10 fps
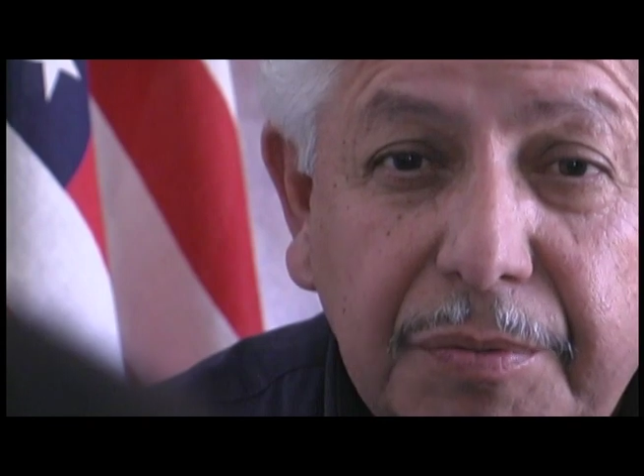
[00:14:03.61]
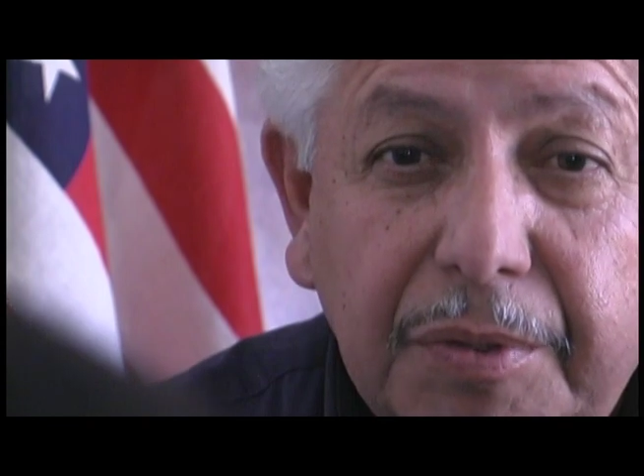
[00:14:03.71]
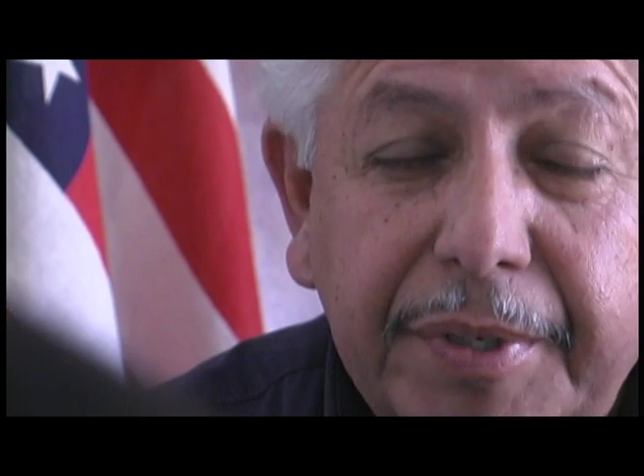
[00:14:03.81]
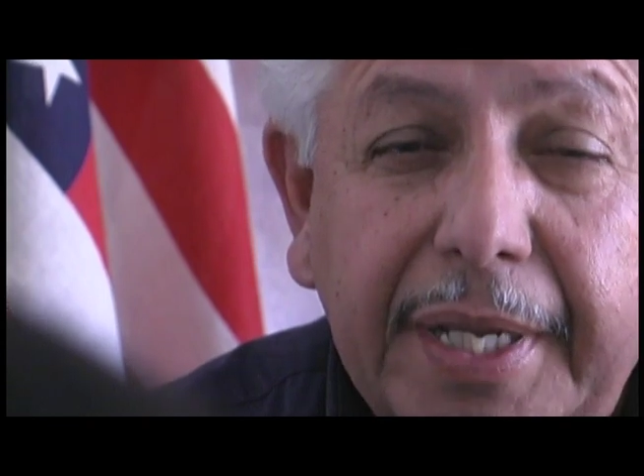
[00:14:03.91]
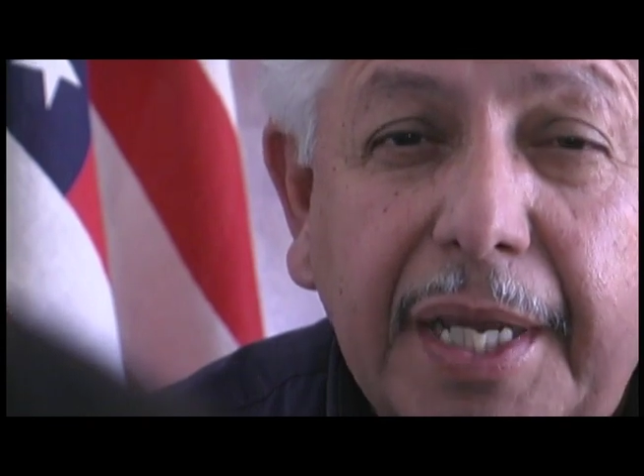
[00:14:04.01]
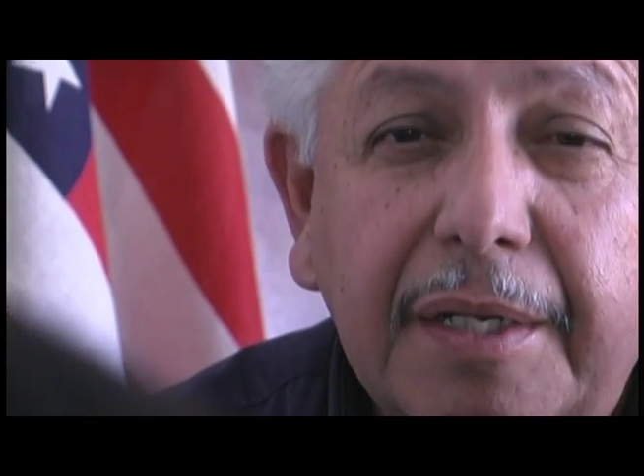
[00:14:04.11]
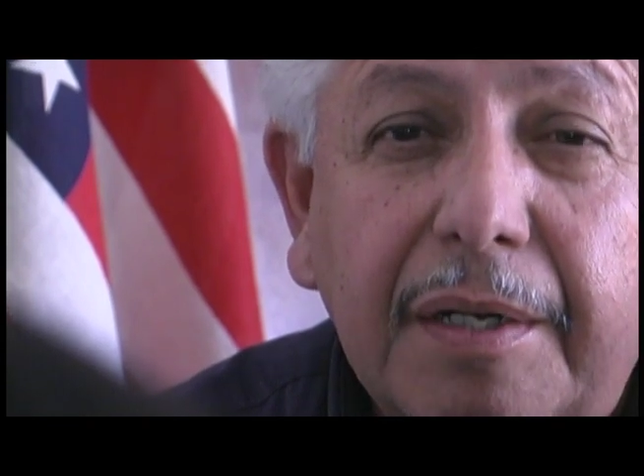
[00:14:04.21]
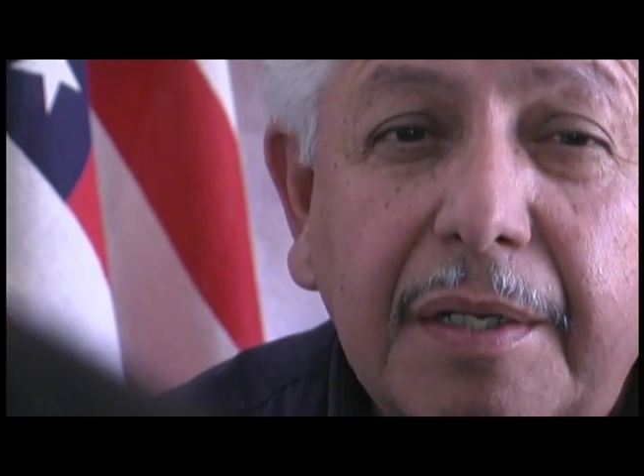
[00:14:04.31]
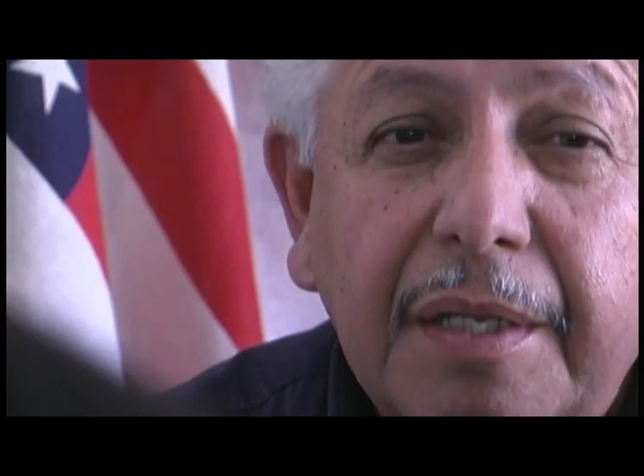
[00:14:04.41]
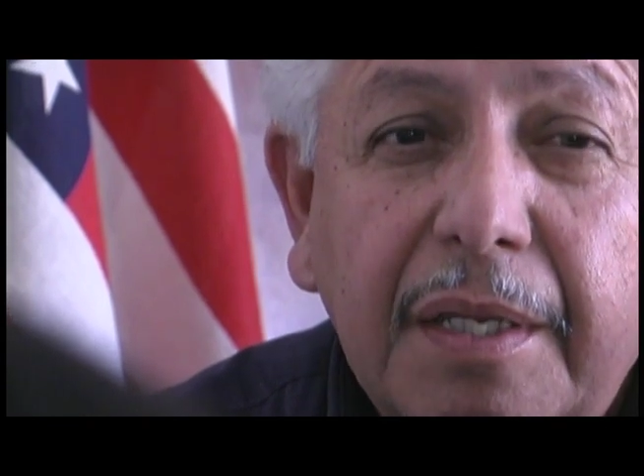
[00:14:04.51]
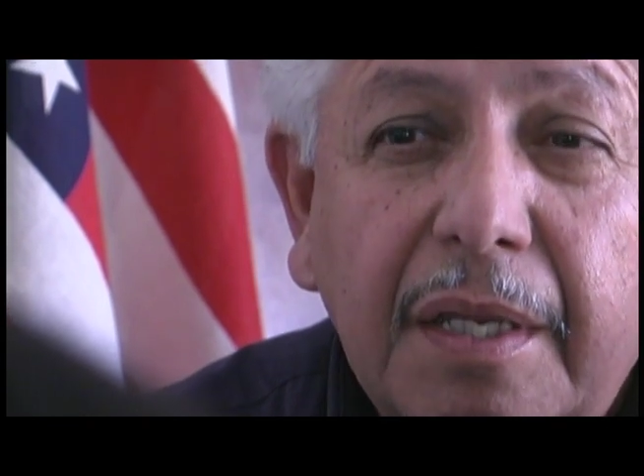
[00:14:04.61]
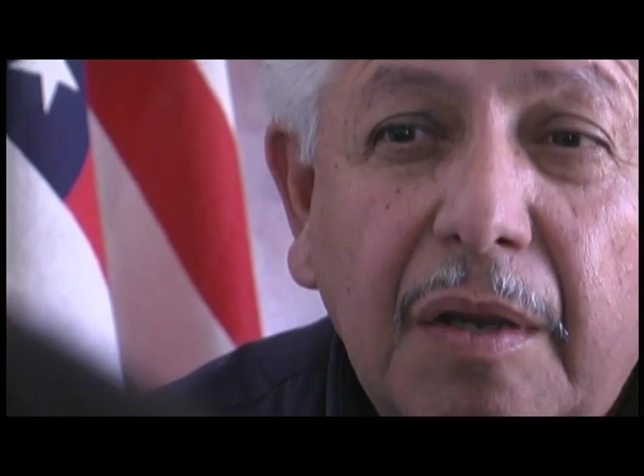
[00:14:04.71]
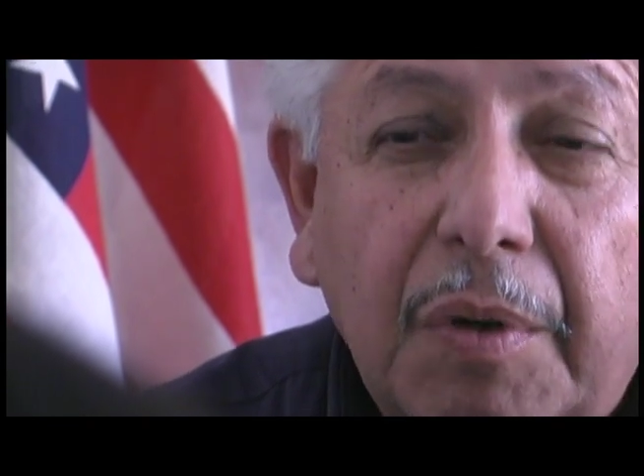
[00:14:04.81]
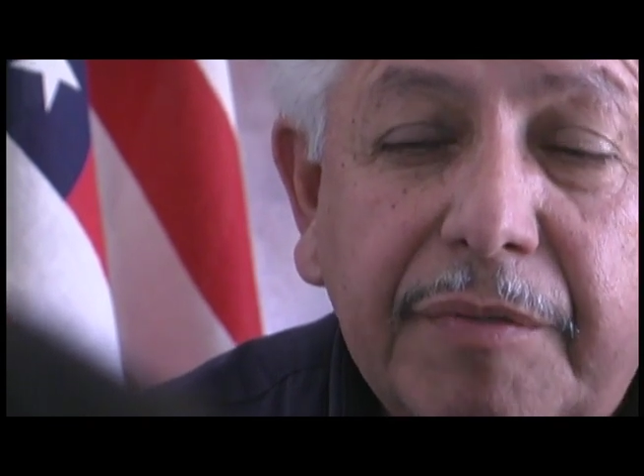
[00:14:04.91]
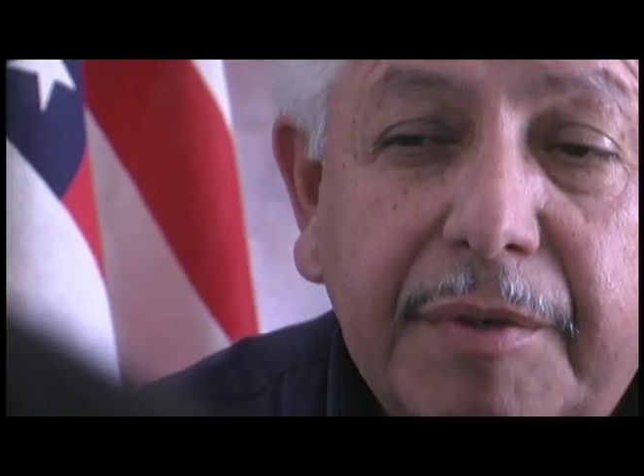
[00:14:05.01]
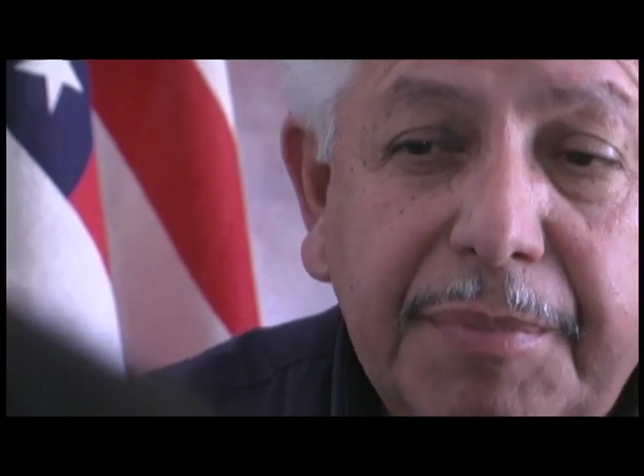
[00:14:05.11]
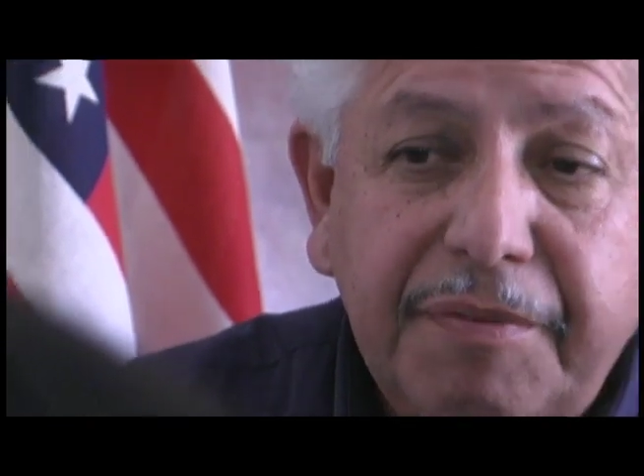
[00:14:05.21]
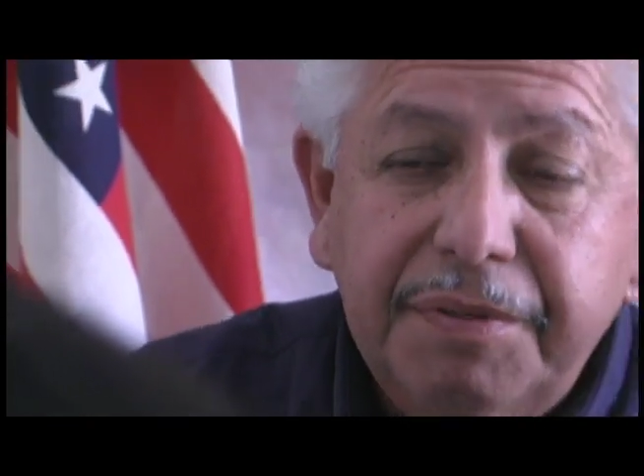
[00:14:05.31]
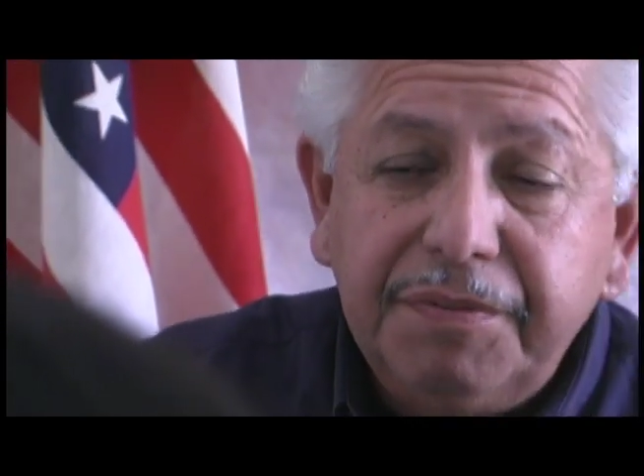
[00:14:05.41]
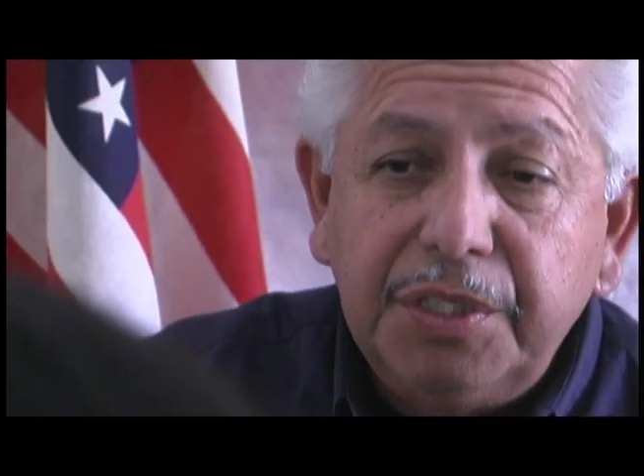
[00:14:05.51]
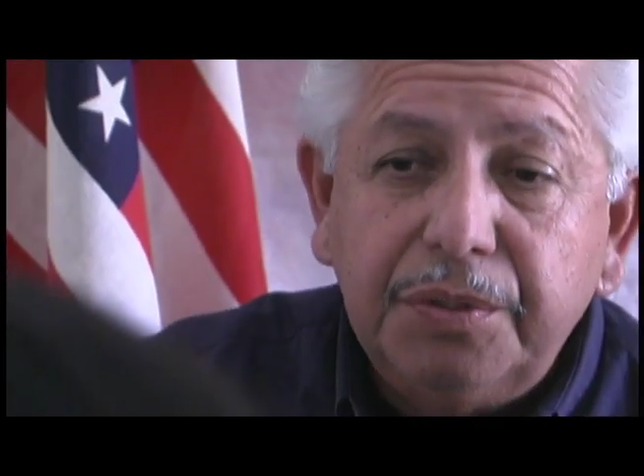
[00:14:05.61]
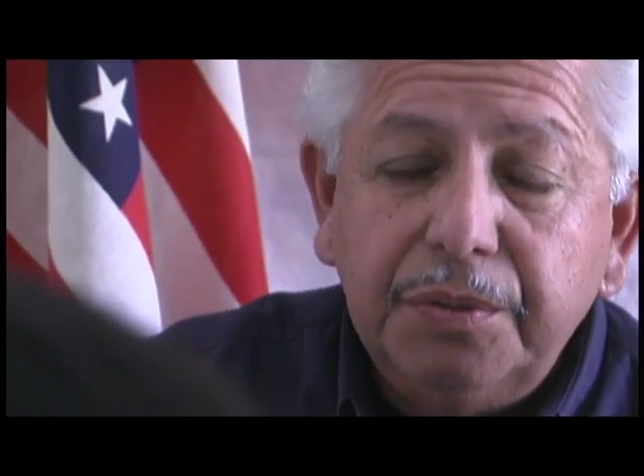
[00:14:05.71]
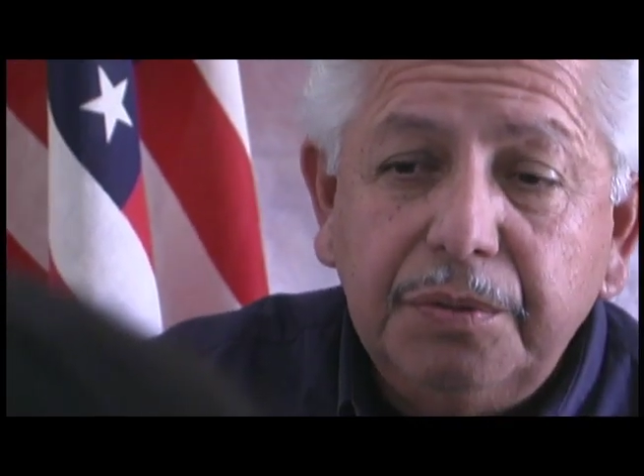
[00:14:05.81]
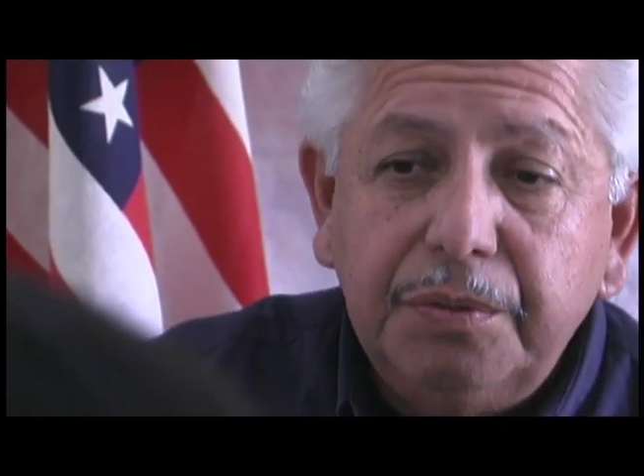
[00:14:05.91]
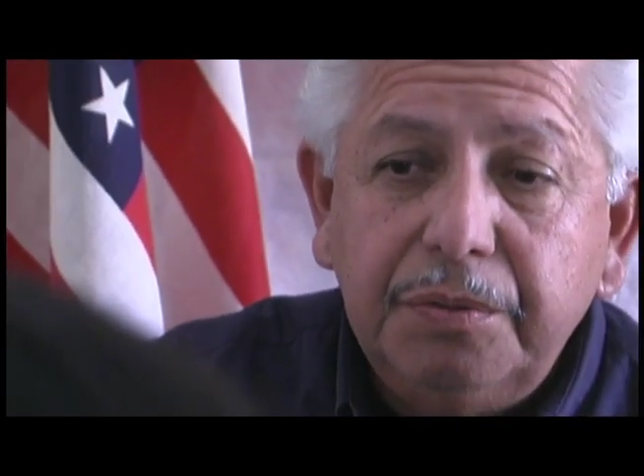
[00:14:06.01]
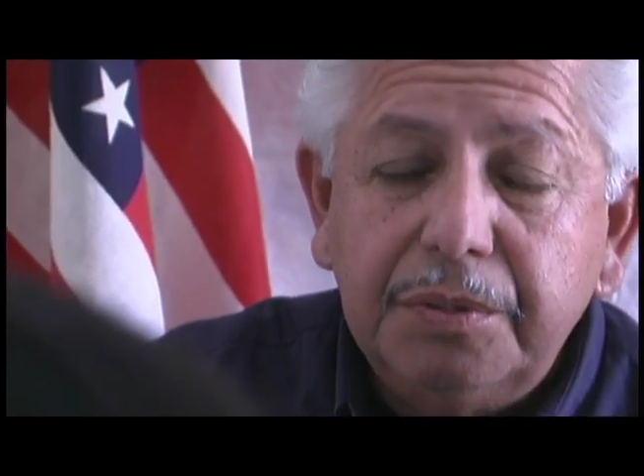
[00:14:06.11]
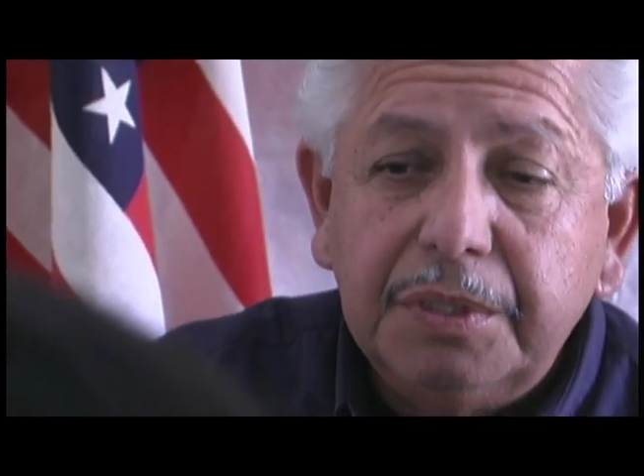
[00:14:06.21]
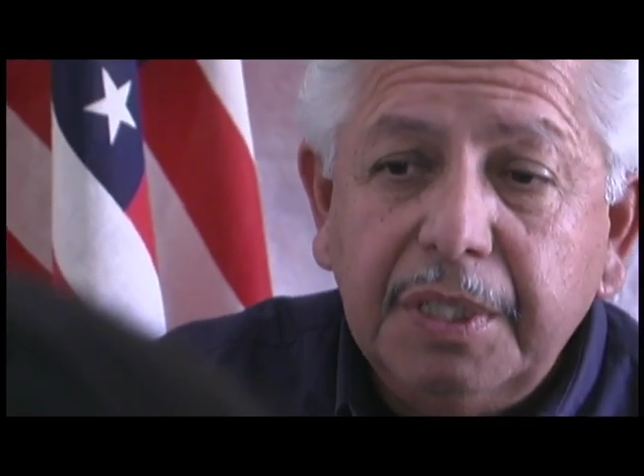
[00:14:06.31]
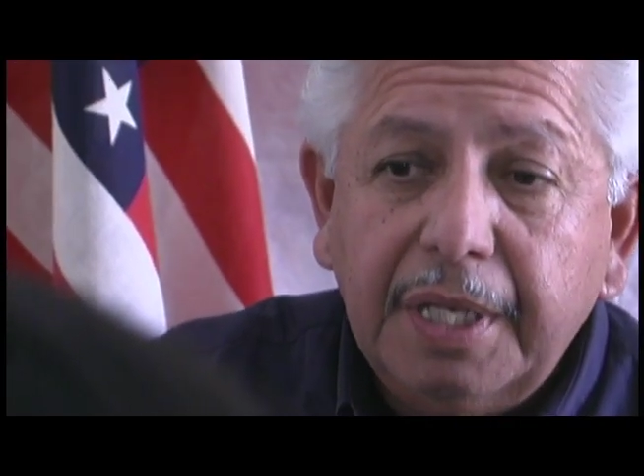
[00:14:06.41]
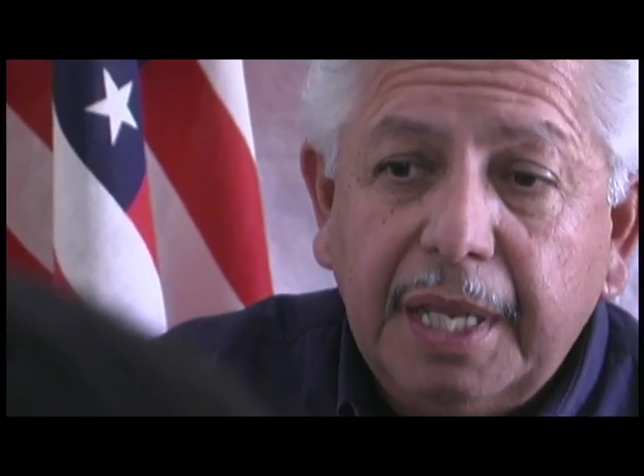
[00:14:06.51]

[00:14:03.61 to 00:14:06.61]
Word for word: where we had our, one of our B-52s